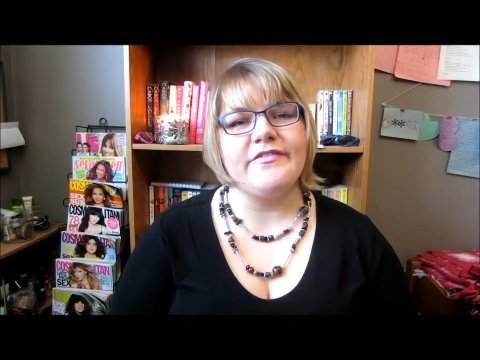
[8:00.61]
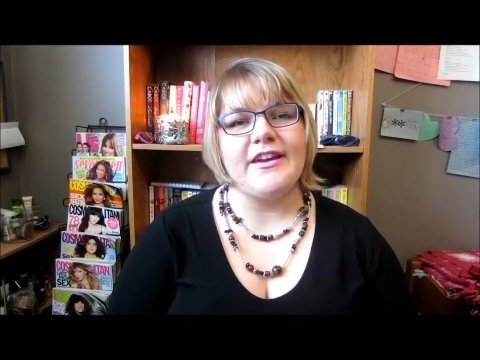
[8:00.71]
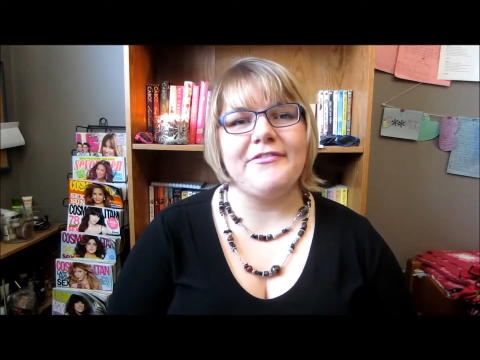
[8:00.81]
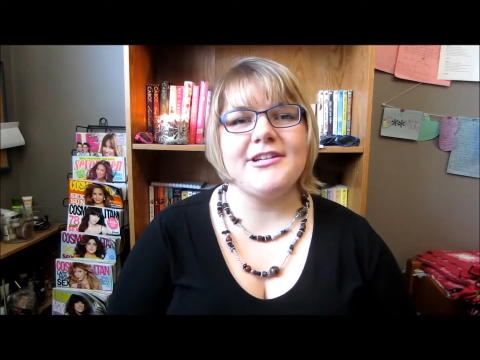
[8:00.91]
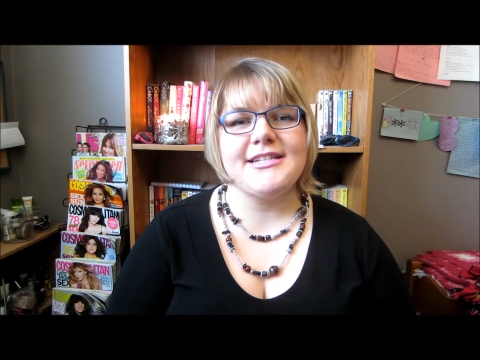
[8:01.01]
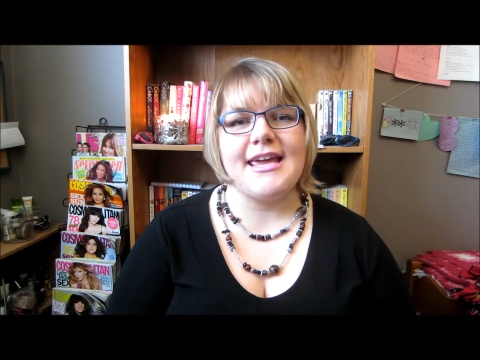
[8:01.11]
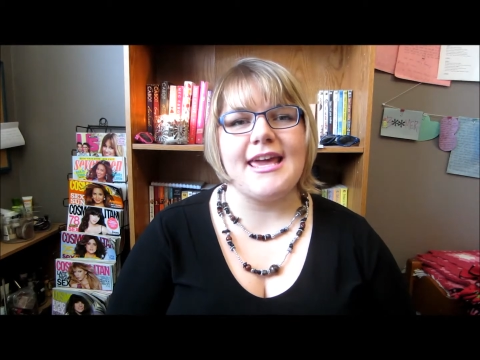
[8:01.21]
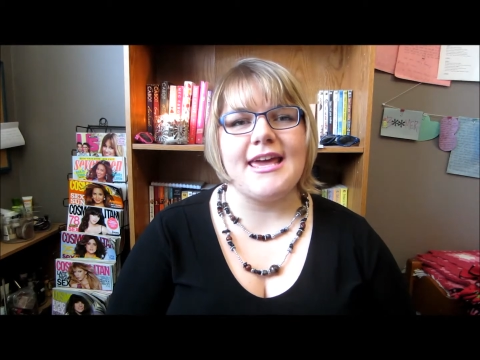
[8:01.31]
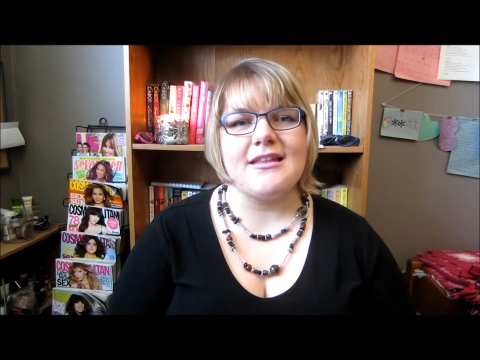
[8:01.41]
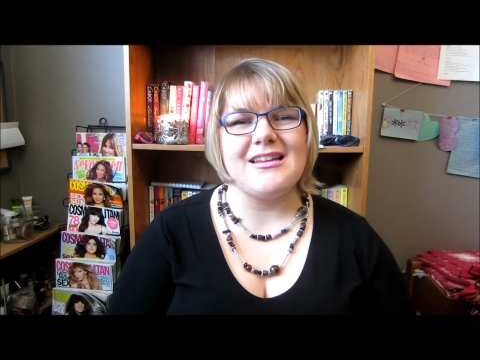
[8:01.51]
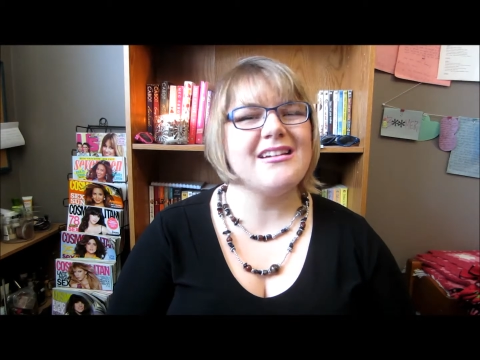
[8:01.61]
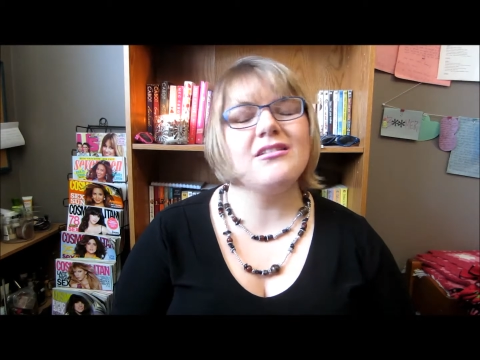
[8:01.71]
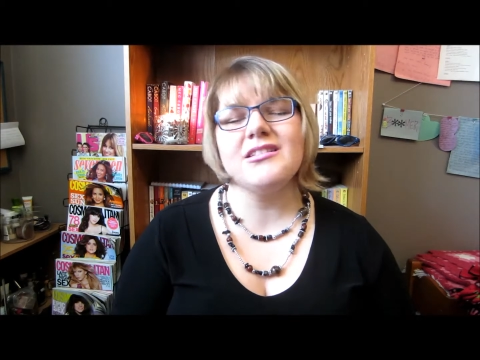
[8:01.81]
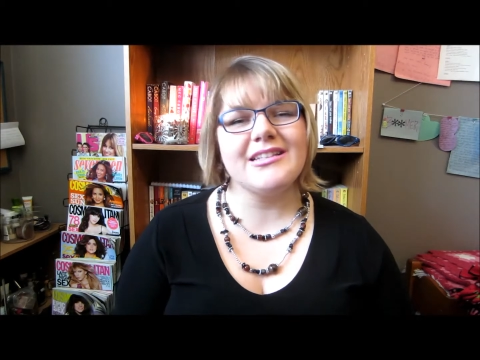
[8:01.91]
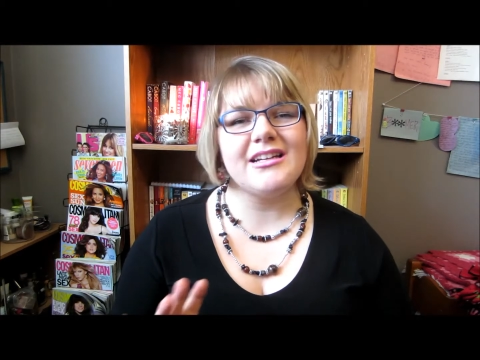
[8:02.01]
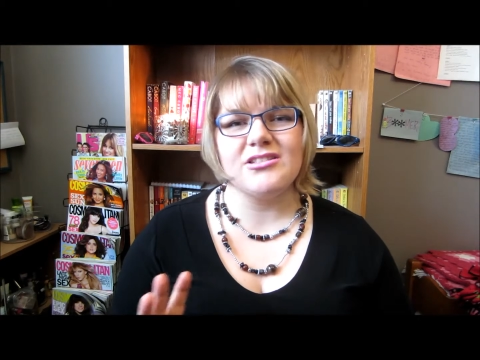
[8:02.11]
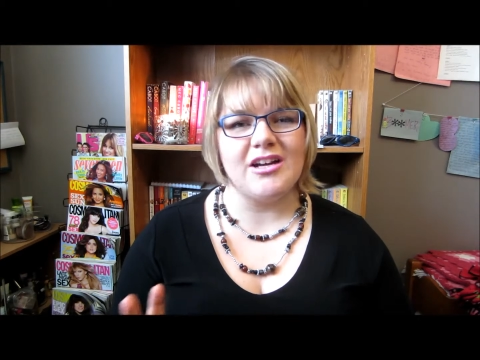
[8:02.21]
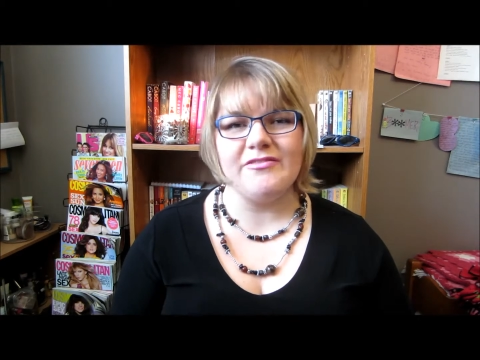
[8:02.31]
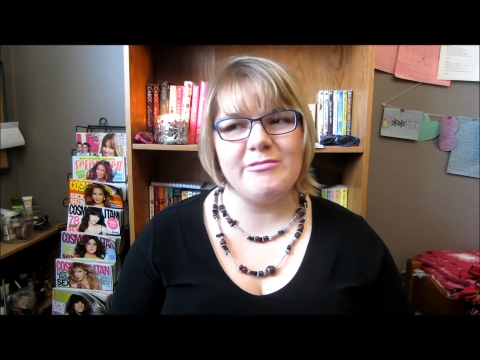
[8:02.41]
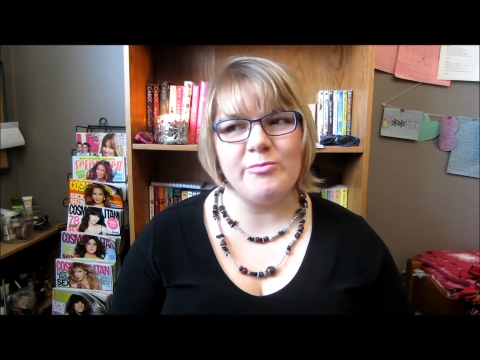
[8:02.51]
favorite, and I
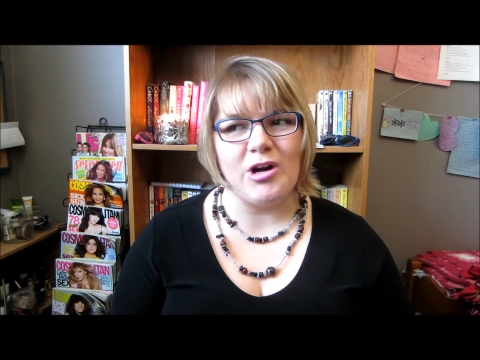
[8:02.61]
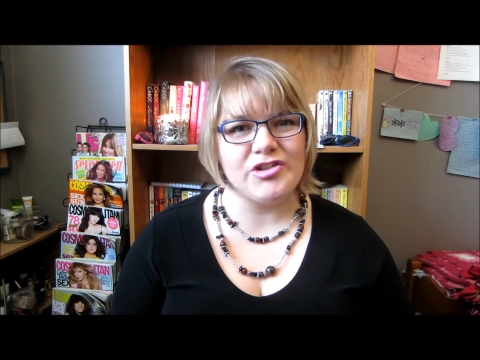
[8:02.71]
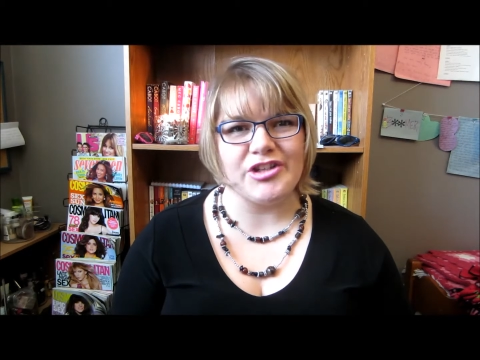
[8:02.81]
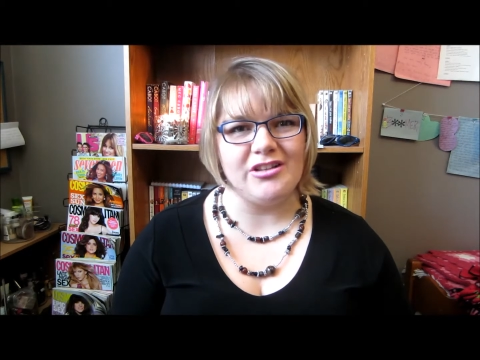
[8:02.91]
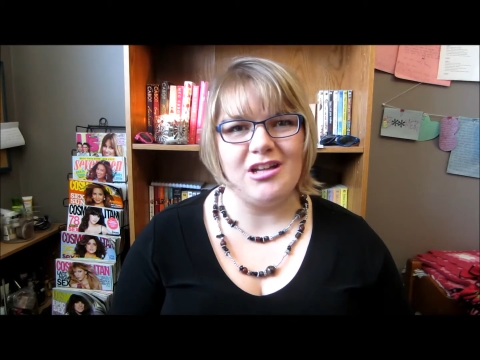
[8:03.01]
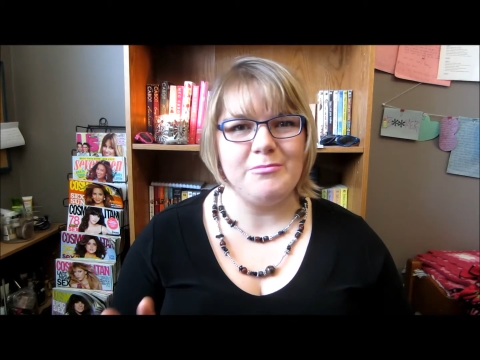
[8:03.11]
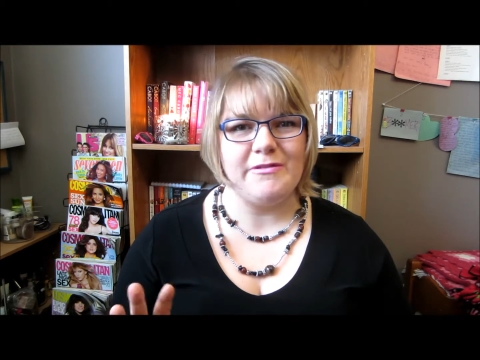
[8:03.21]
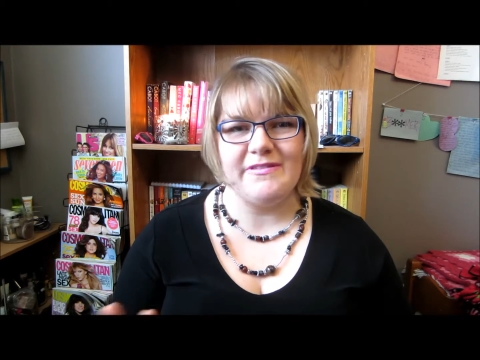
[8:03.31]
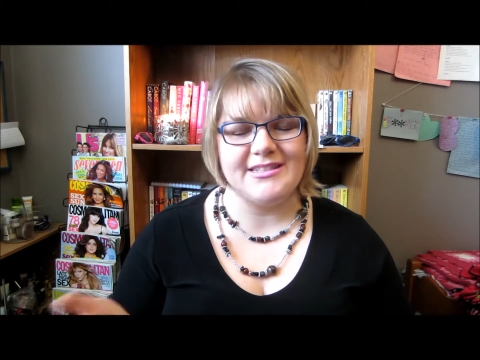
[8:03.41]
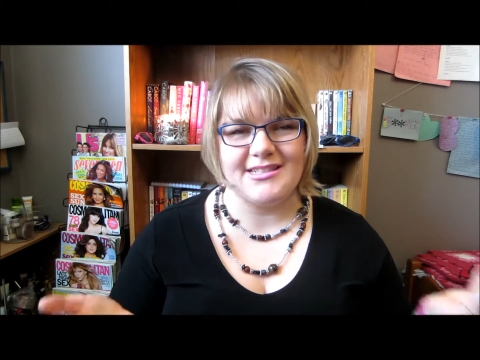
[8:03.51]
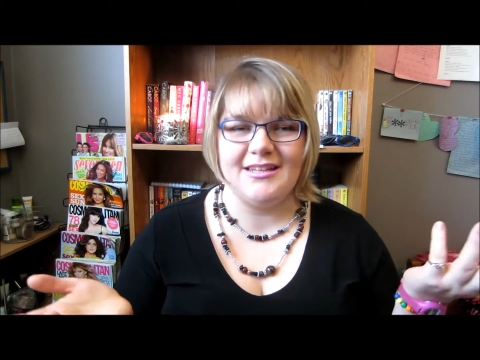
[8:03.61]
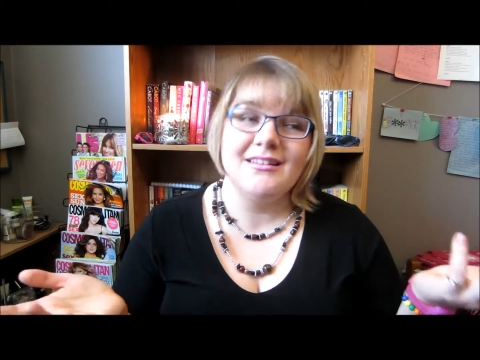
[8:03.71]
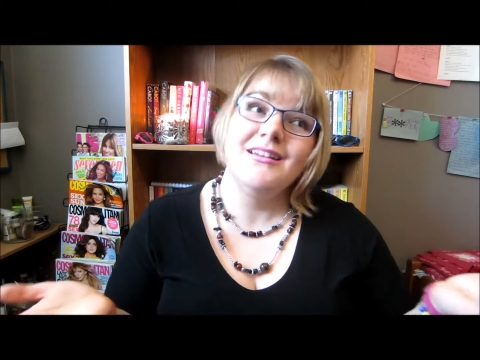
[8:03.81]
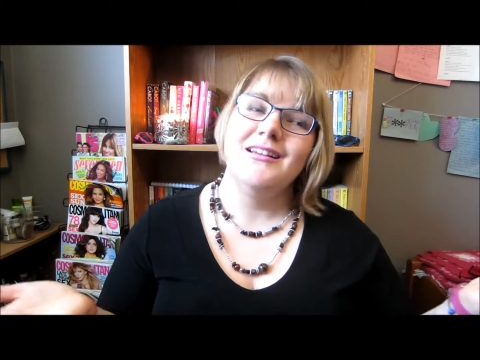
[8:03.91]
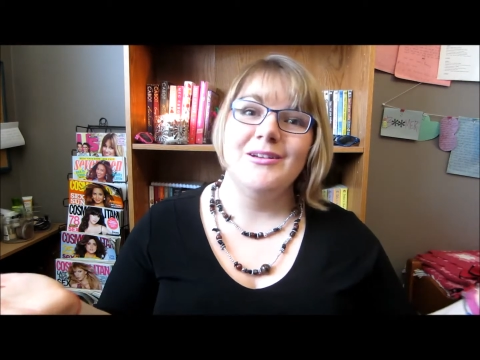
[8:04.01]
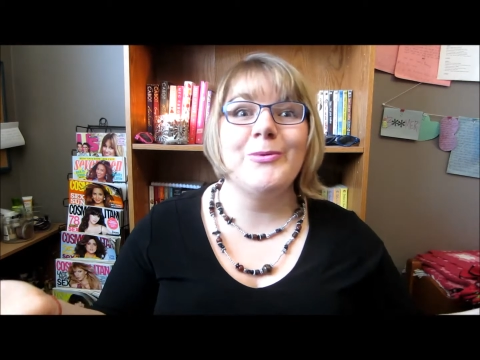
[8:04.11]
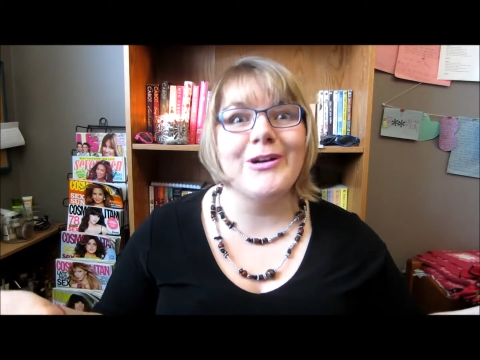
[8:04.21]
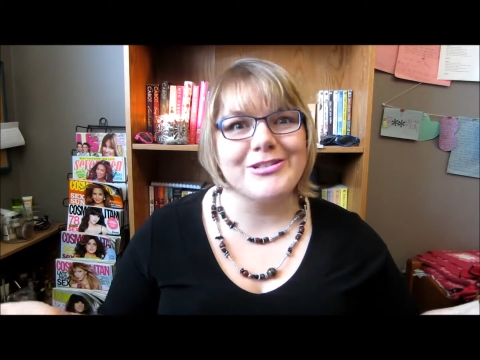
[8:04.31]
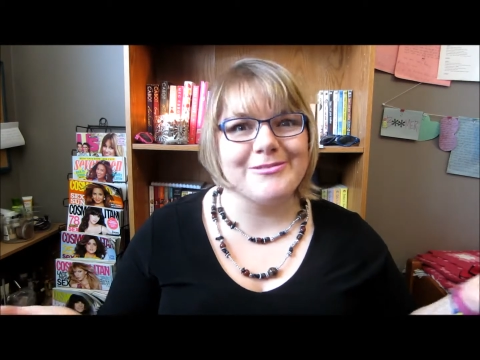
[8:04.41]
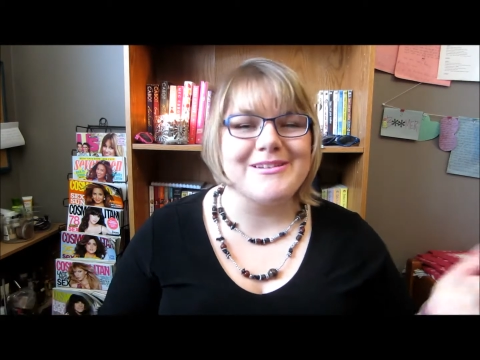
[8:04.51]
haven't been watching a lot of movies because I
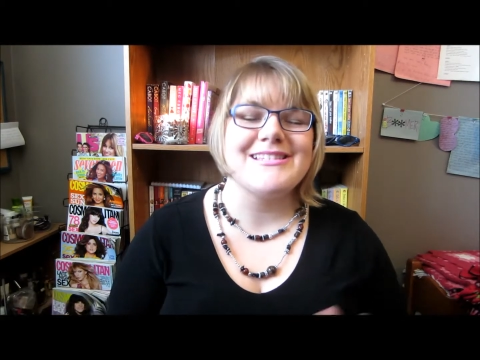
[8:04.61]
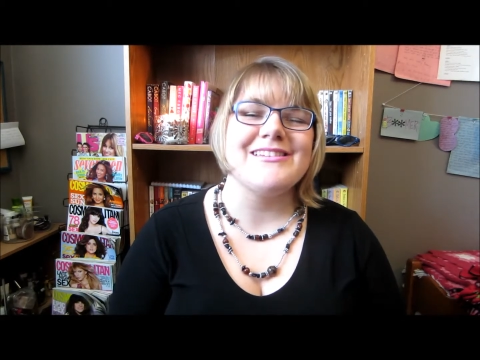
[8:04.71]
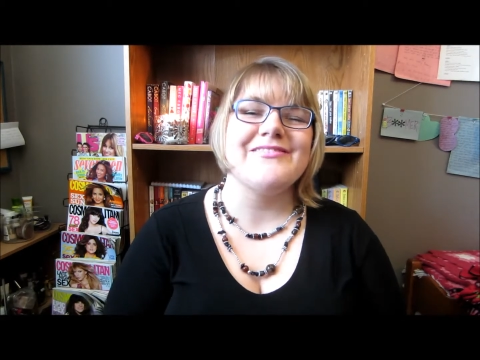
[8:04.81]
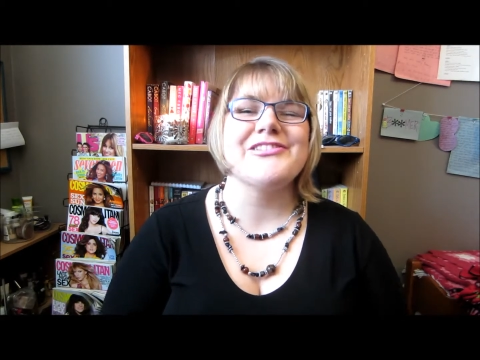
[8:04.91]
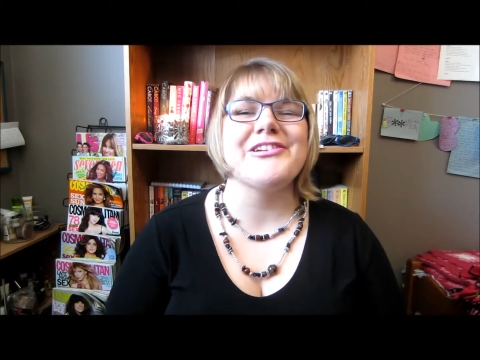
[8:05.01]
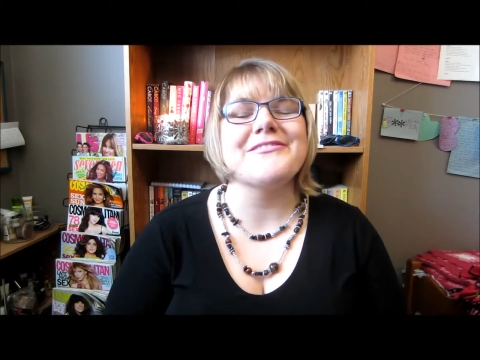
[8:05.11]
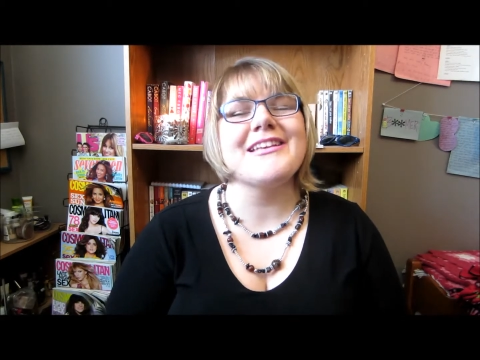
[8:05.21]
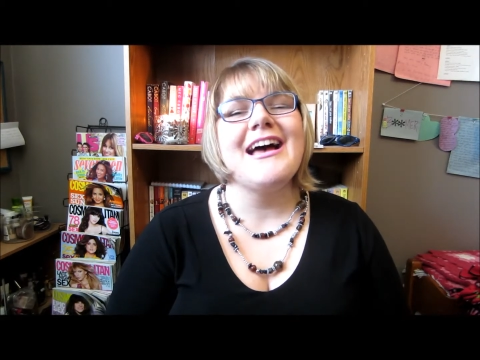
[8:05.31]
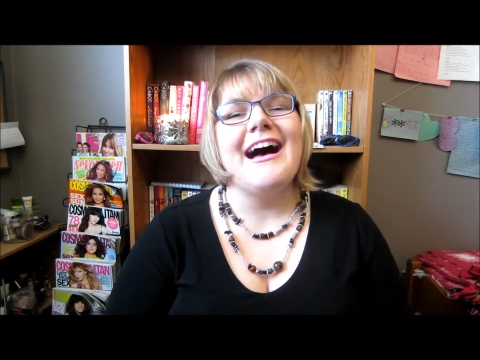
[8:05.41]
watch so many TV shows.